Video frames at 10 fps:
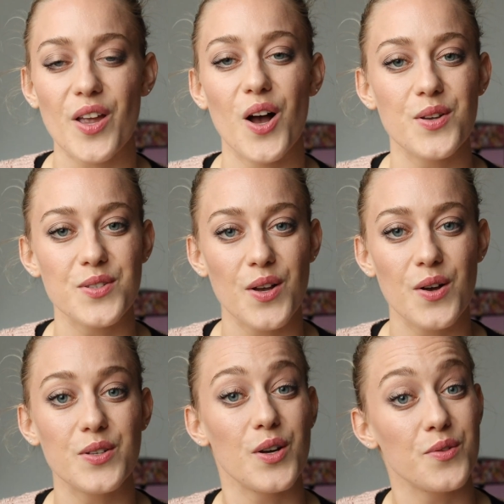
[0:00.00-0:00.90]

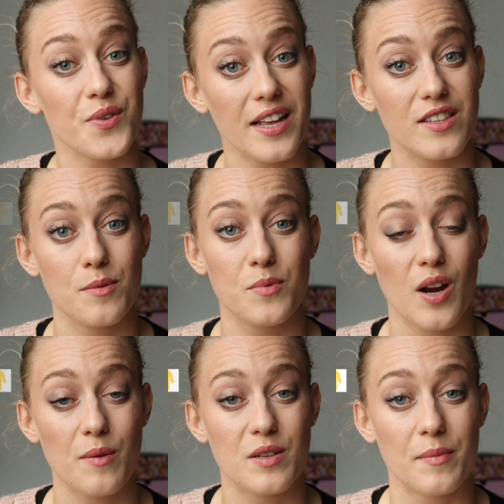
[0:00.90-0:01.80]
Also, don't forget to
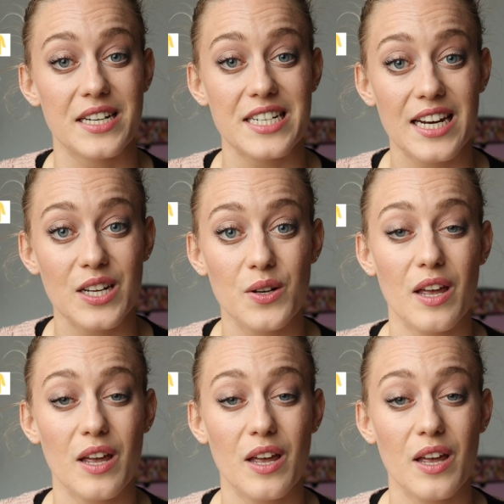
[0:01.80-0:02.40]
subscribe to my channel.